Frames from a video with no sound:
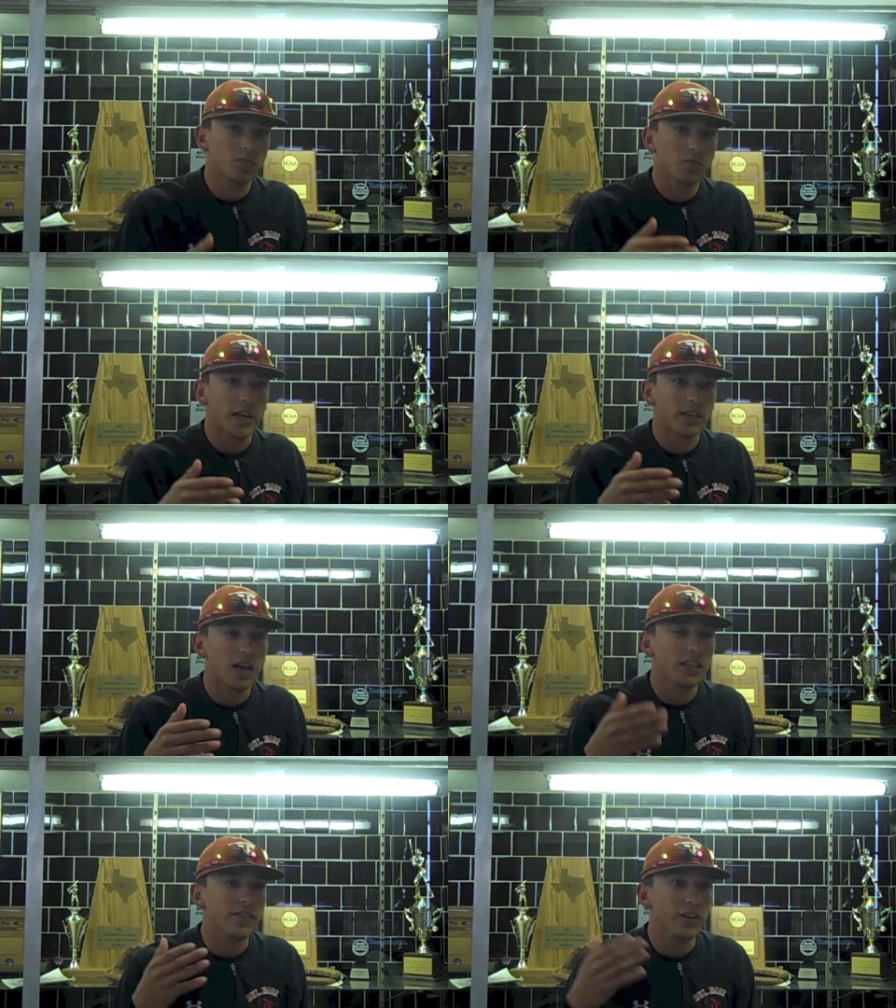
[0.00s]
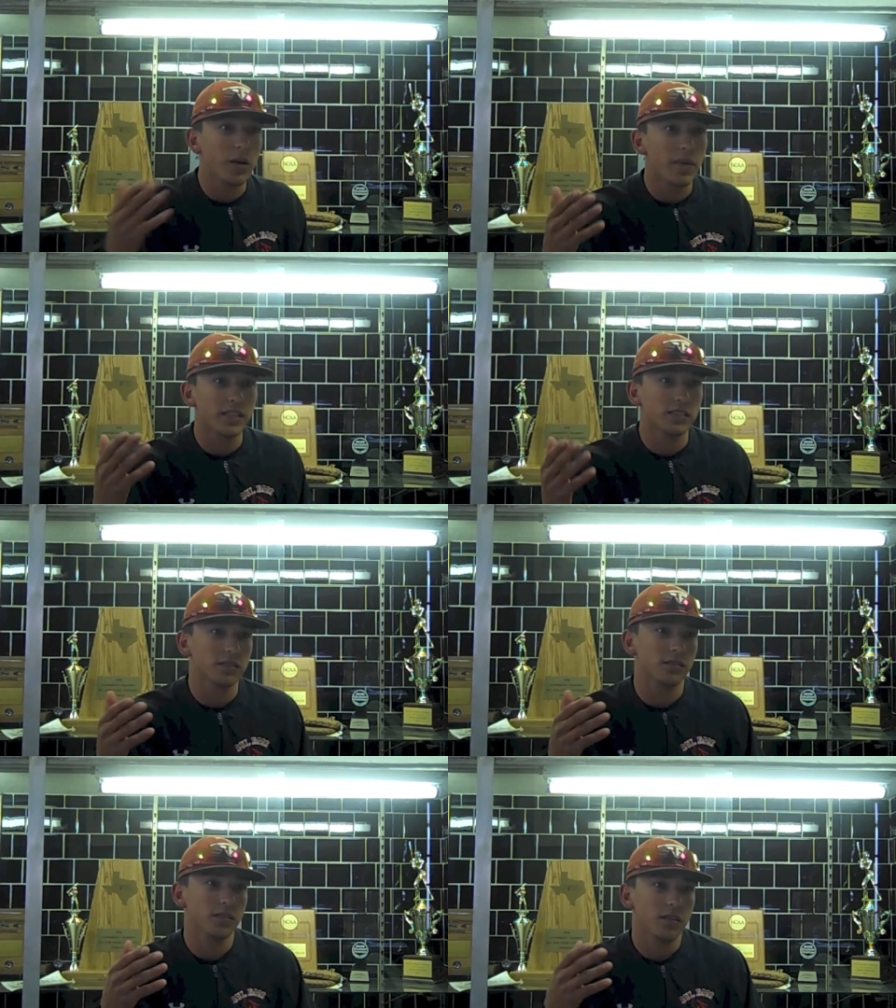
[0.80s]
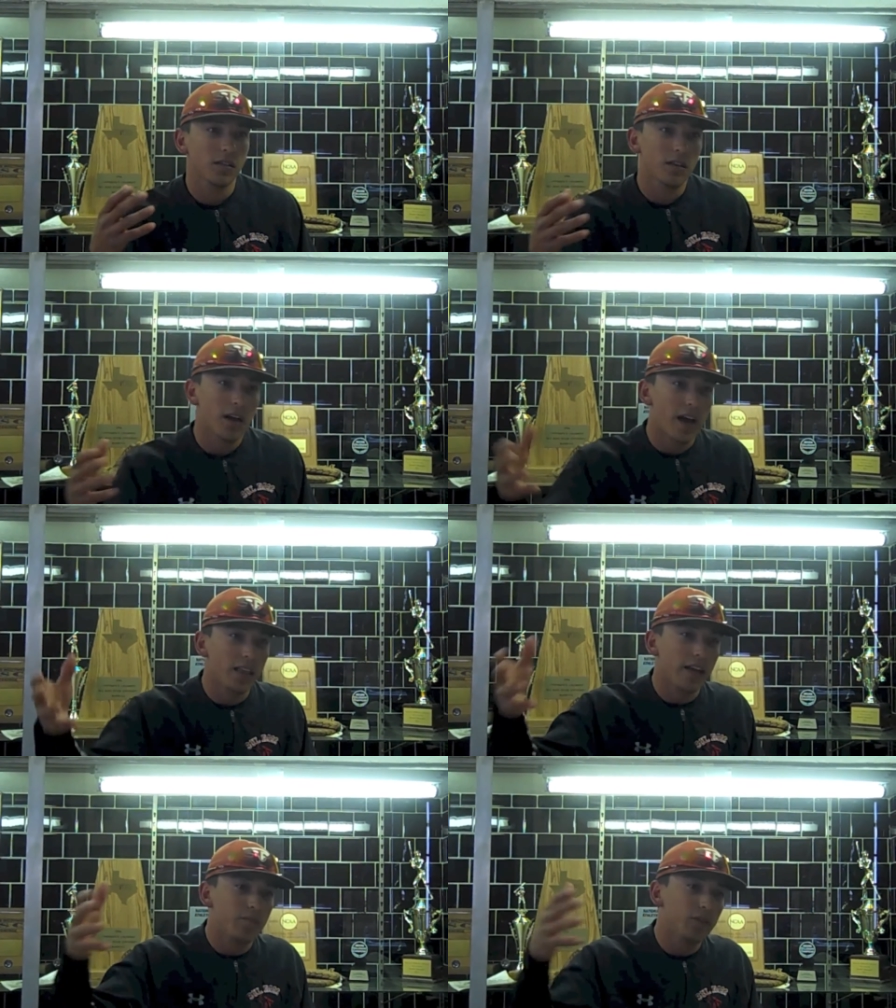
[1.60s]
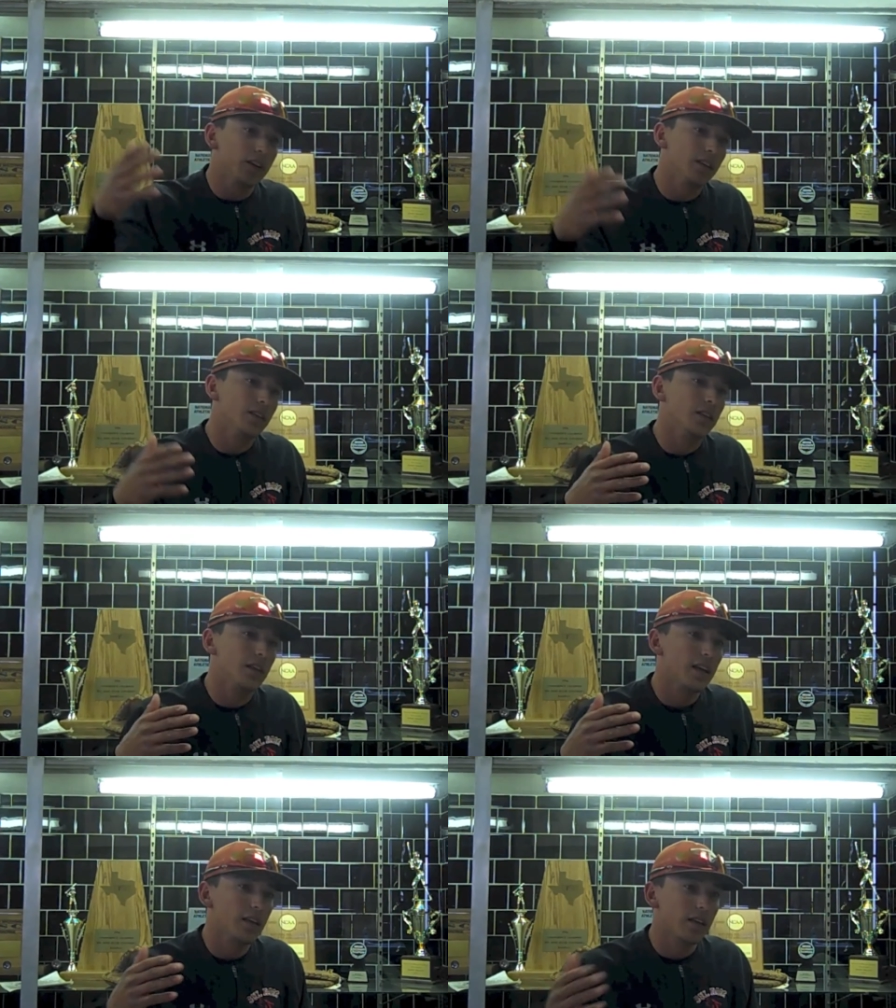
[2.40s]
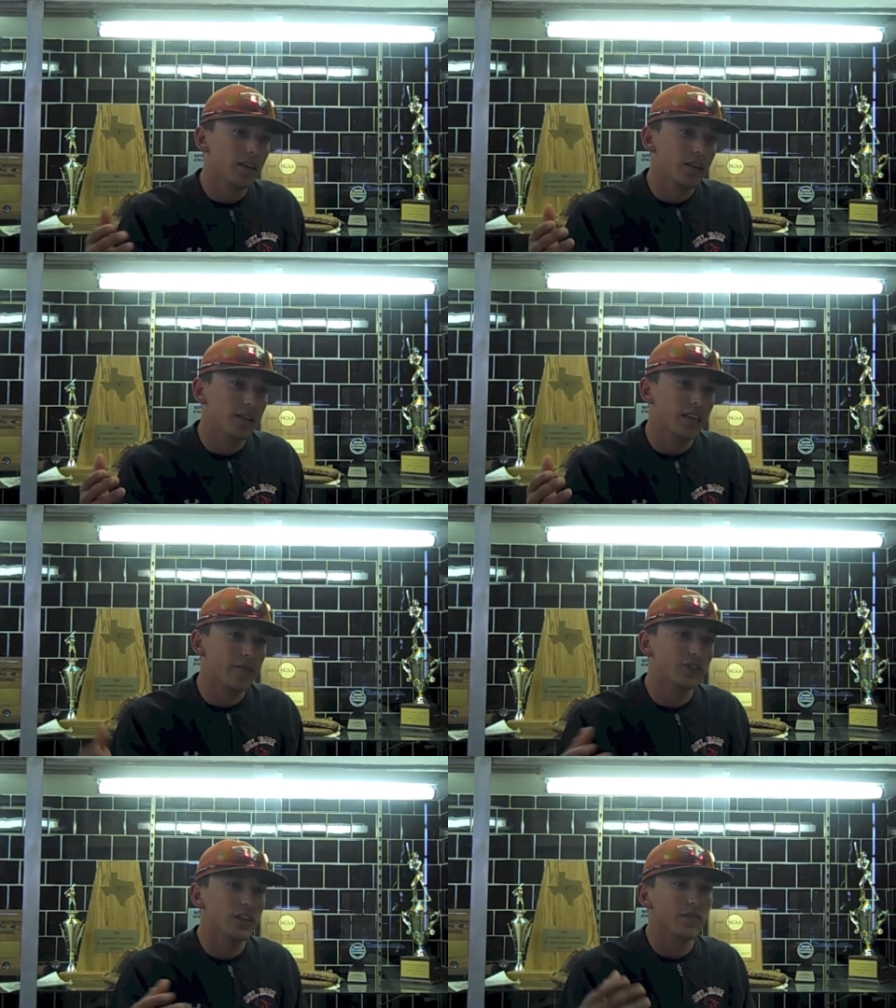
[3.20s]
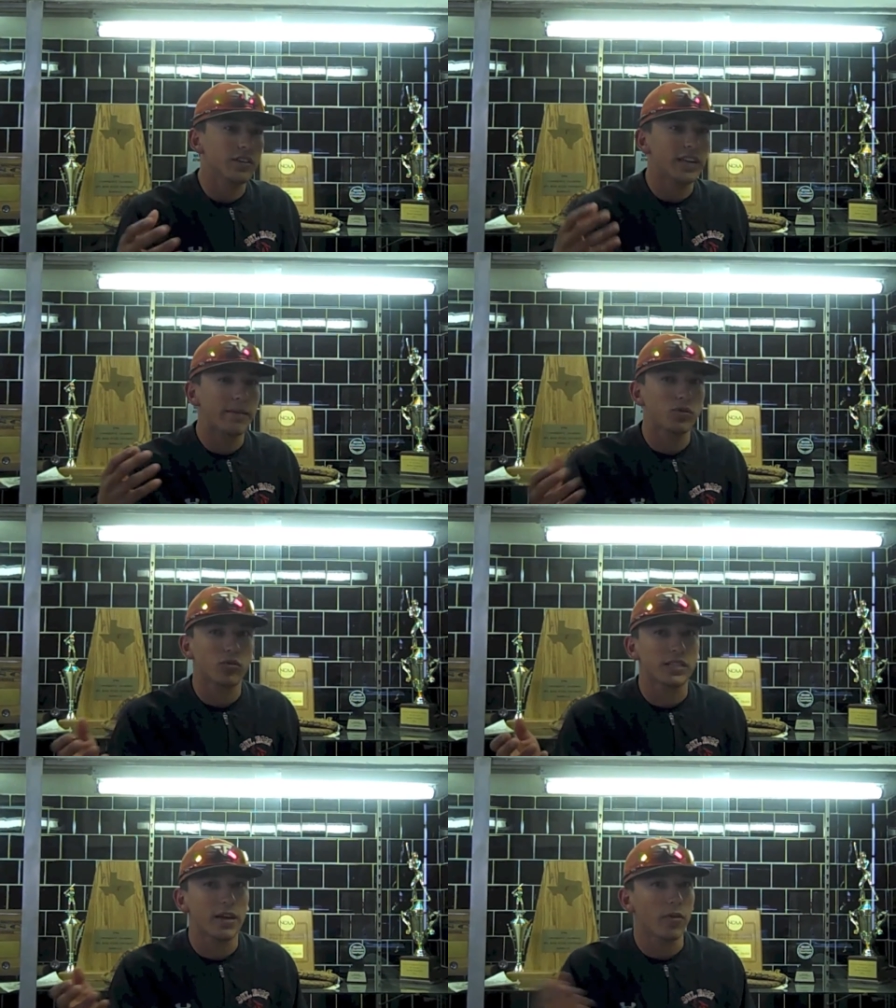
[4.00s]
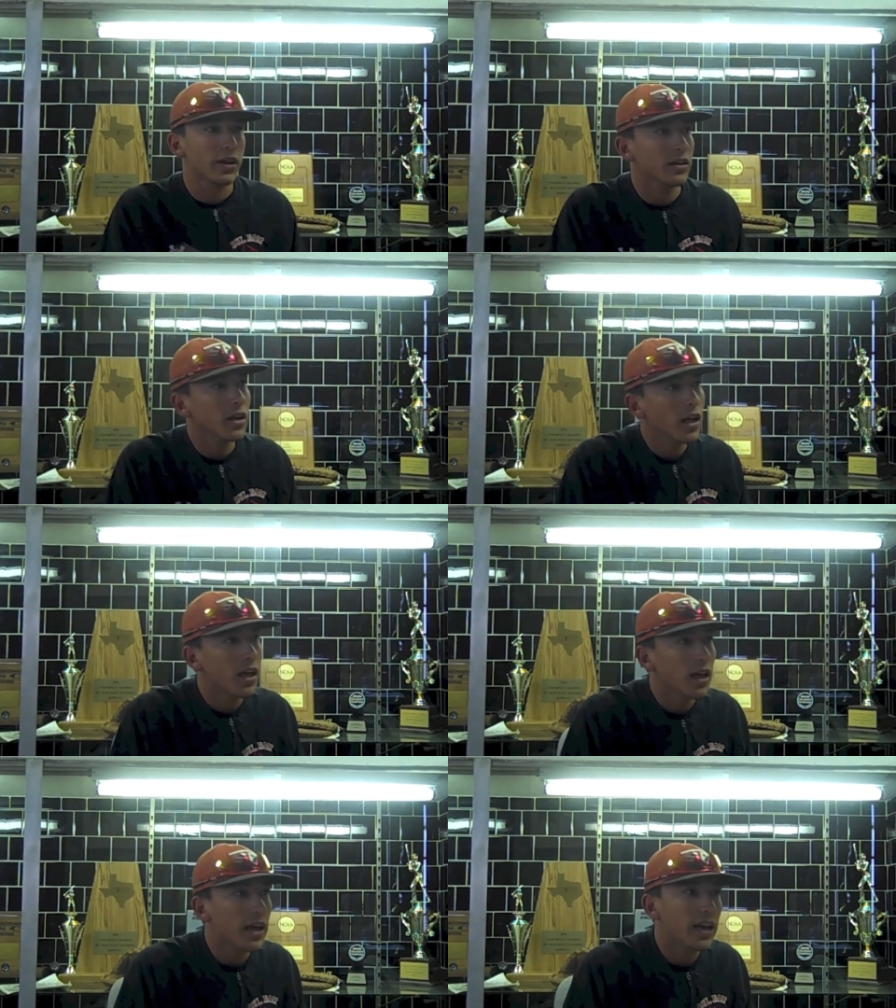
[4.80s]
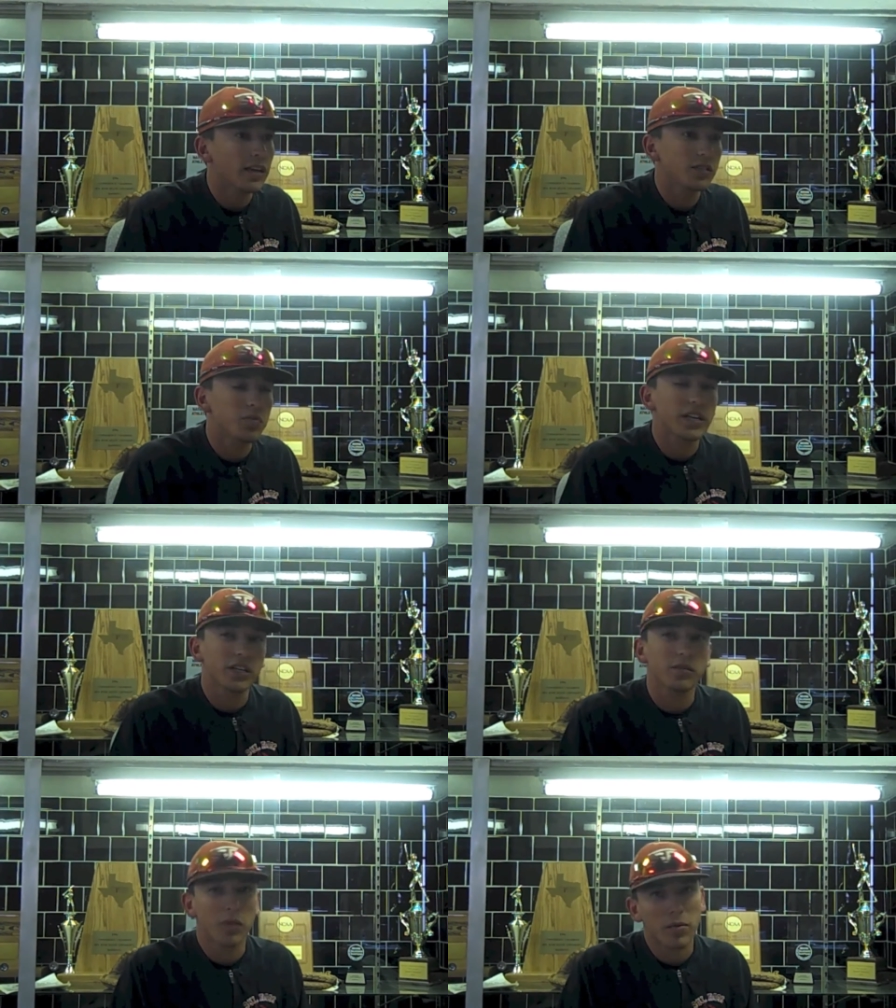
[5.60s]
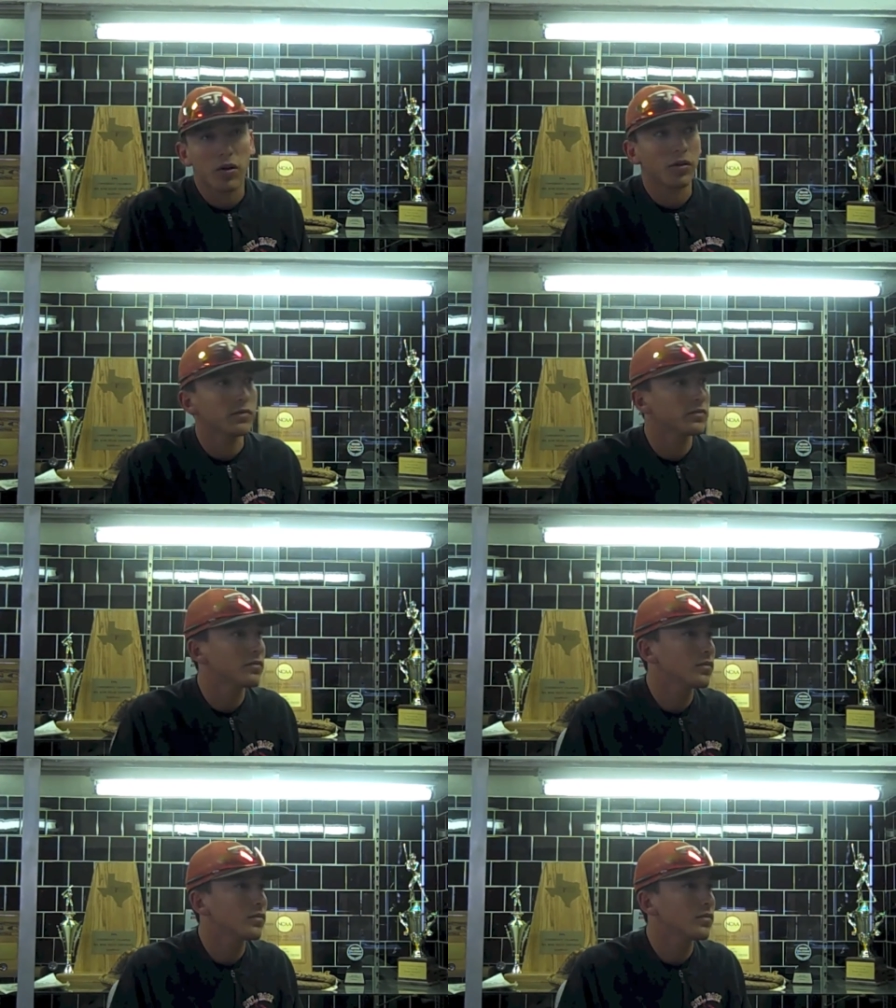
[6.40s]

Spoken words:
Like, not live it up as in high life, but give yourself a good name towards that way, and just play good, play ball.